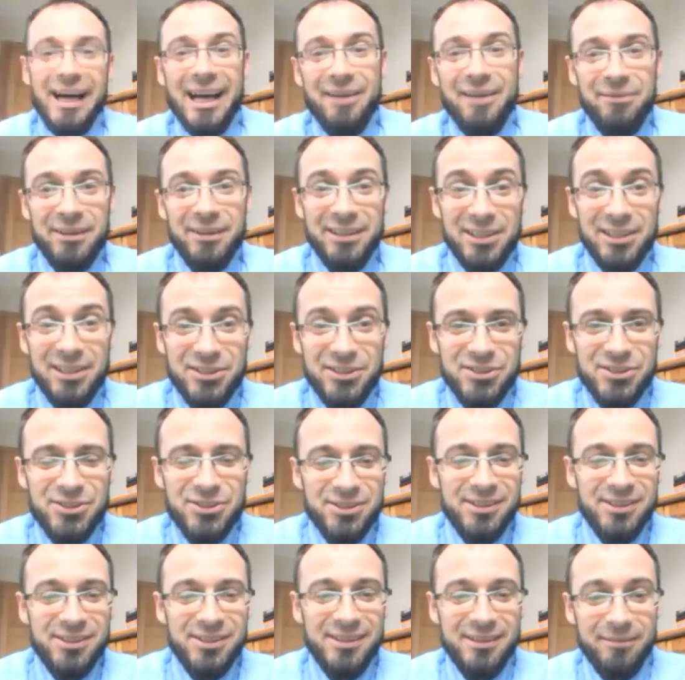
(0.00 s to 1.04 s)
I think
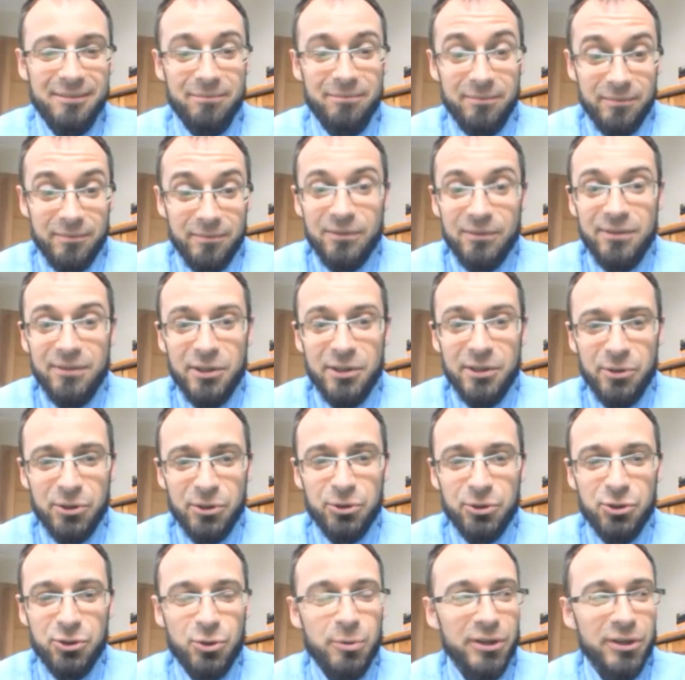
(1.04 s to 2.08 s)
that's a very
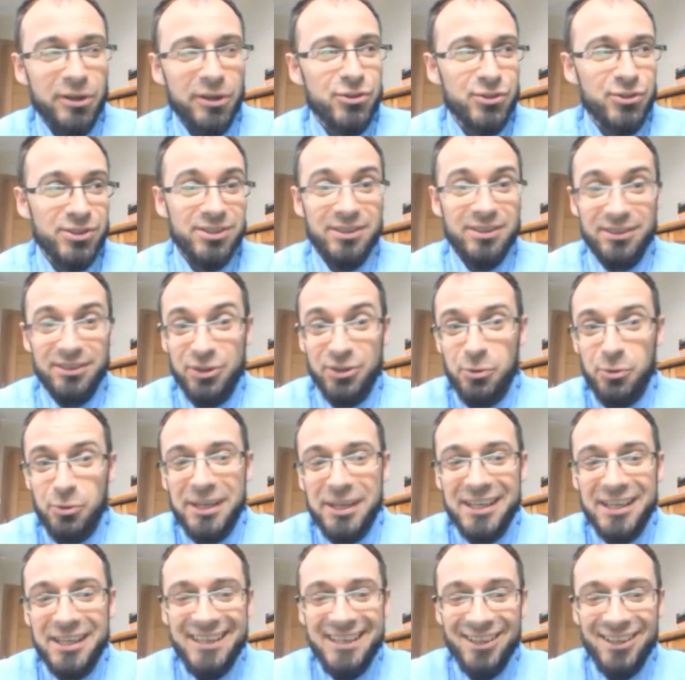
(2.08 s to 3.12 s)
good question,
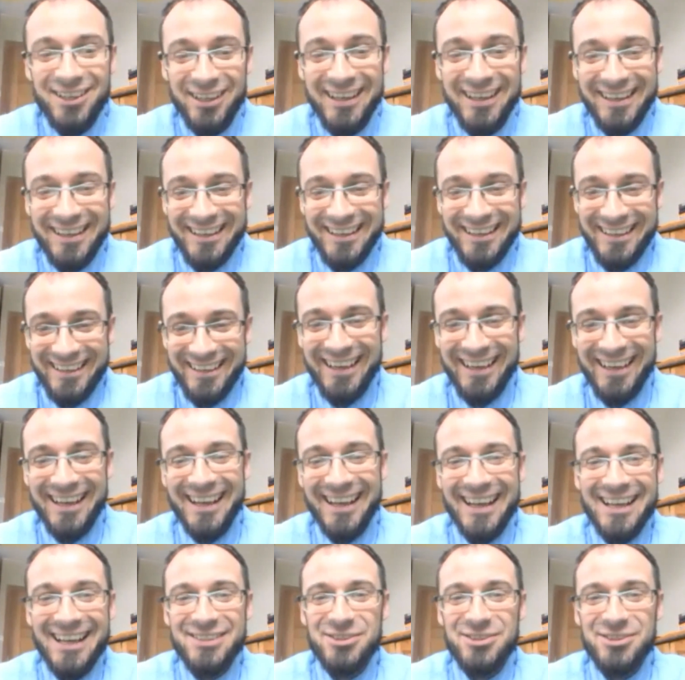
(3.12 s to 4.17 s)
tricky.
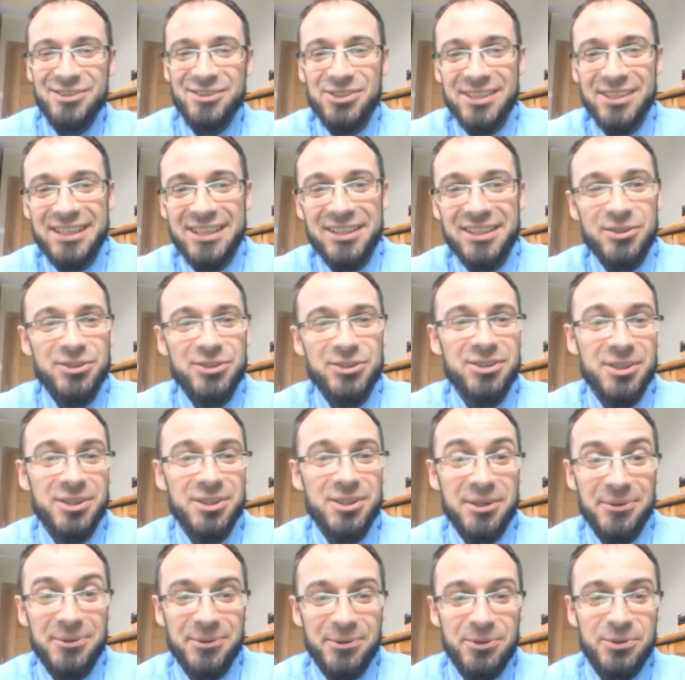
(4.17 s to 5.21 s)
As you said, there's
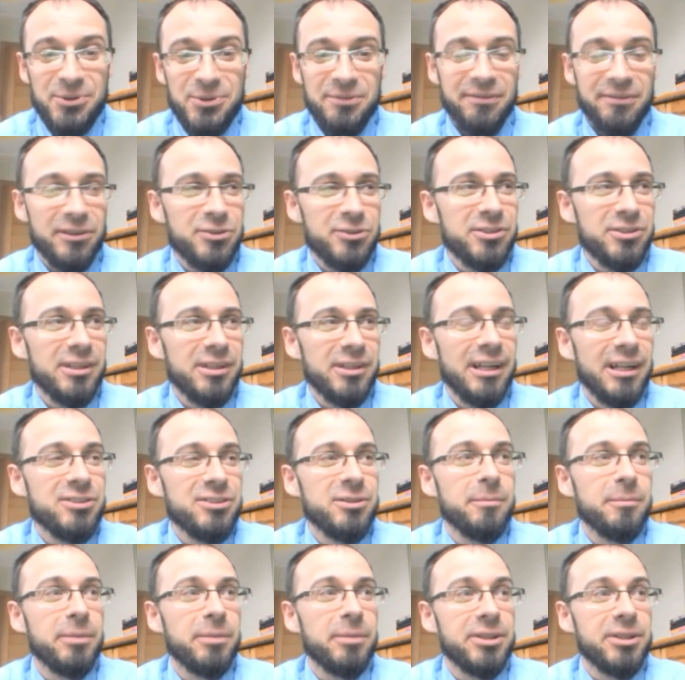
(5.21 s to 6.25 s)
no universal
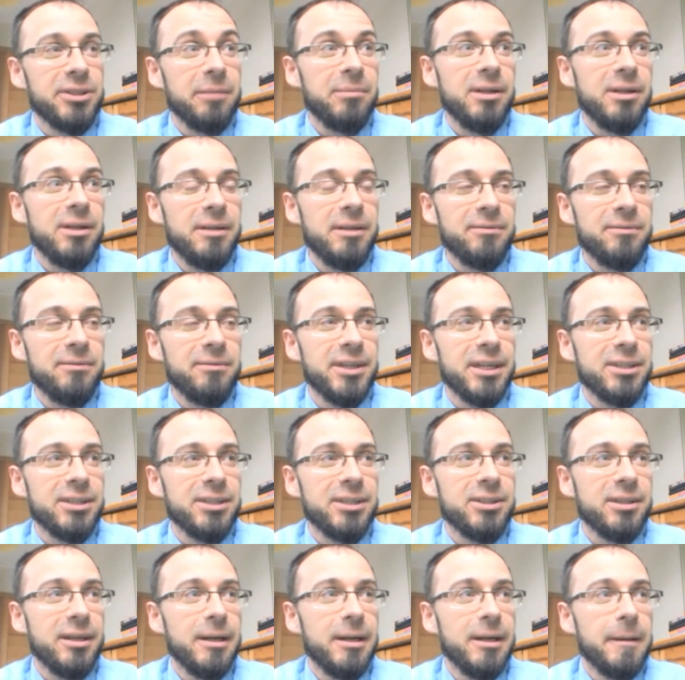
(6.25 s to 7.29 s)
answer, but I believe that
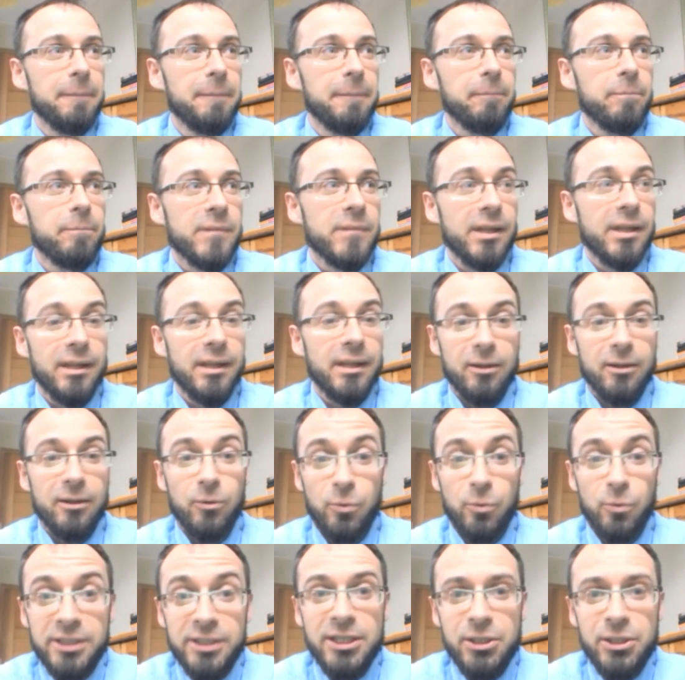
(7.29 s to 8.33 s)

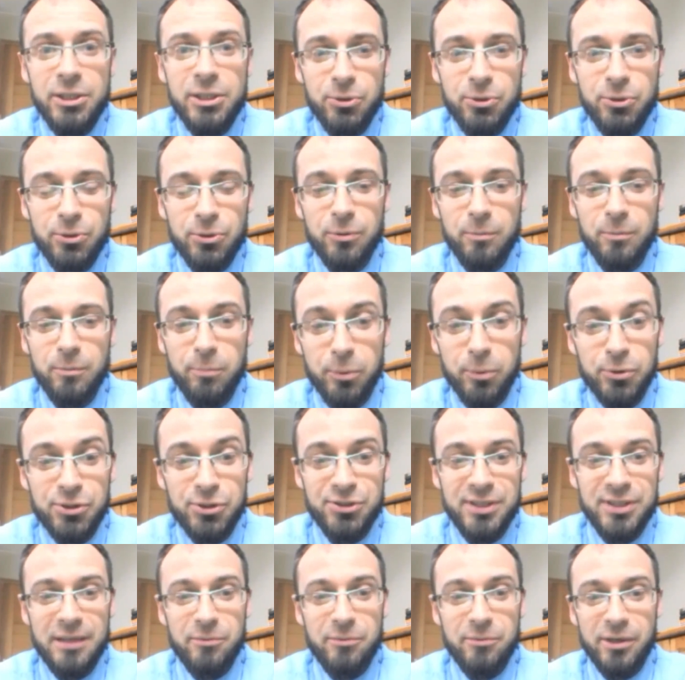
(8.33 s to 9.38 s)
we need to put
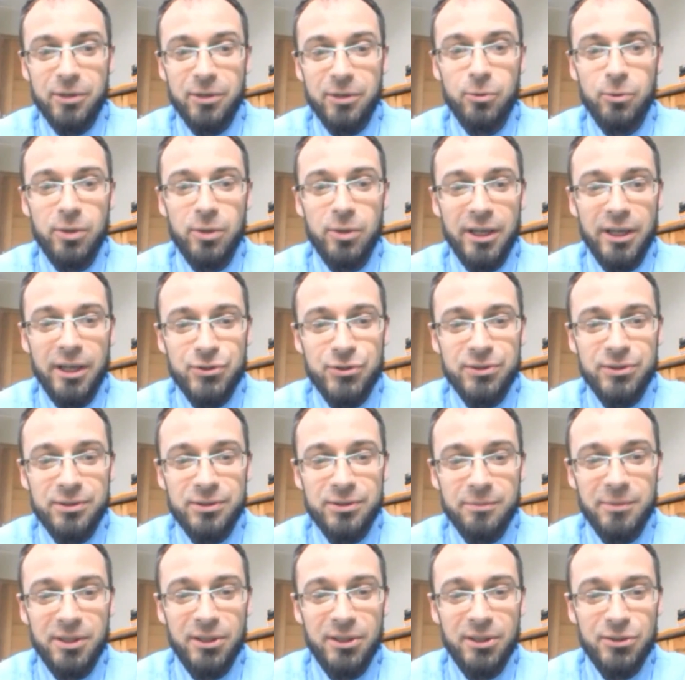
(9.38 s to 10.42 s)
some regulation,
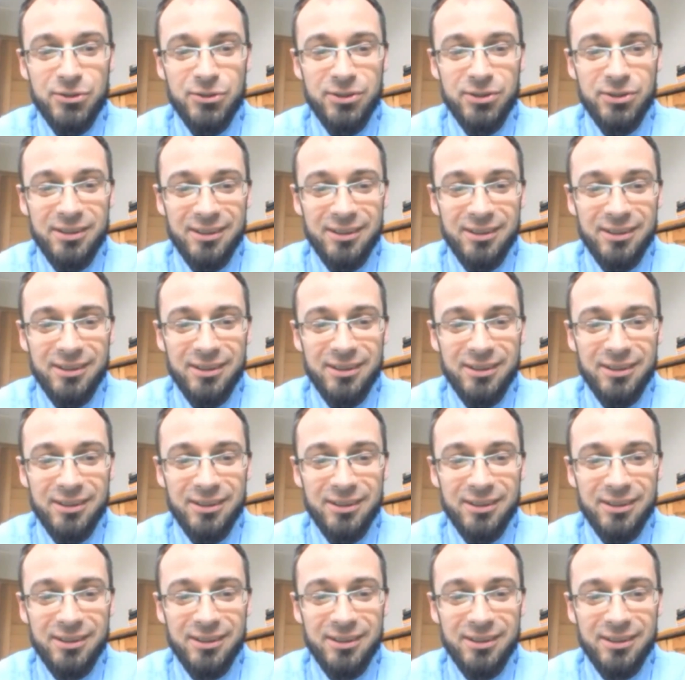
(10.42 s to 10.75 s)
because